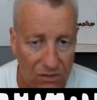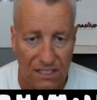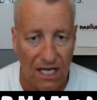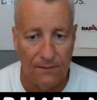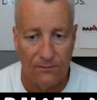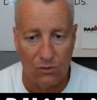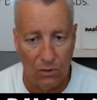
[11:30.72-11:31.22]

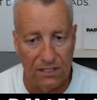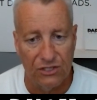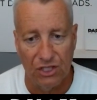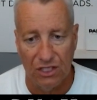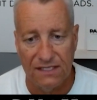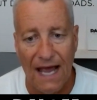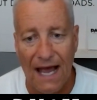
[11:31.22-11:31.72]
times where it
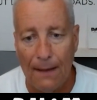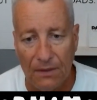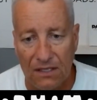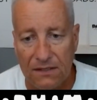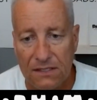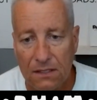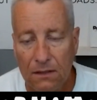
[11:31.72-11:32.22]
just
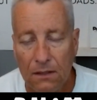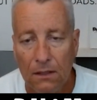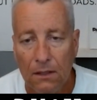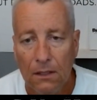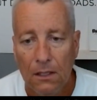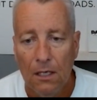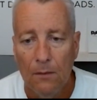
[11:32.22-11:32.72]
happens.
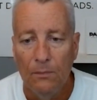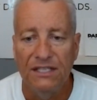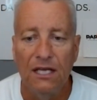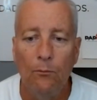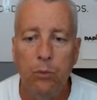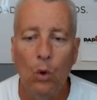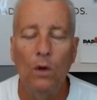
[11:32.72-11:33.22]
But the
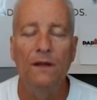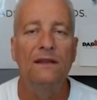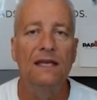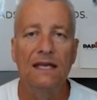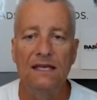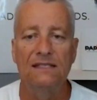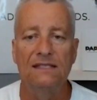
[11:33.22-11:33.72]
important
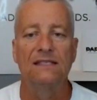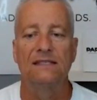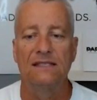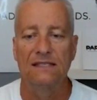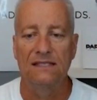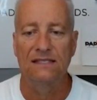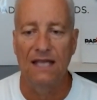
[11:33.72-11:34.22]
thing is
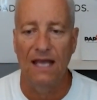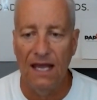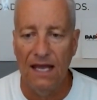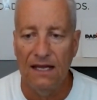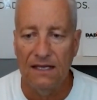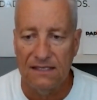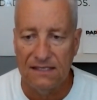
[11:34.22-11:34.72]
to stay
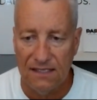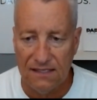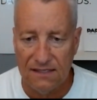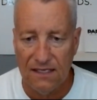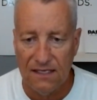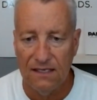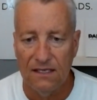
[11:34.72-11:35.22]

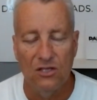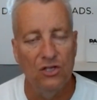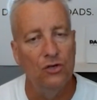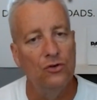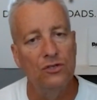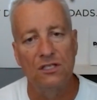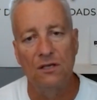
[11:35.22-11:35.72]
consistent,
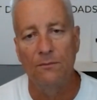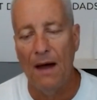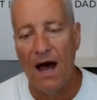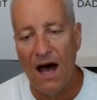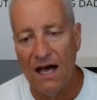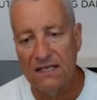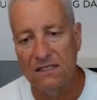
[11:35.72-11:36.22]
use the
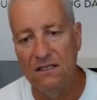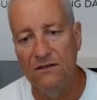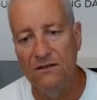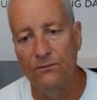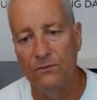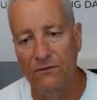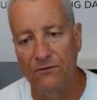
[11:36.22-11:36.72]
positive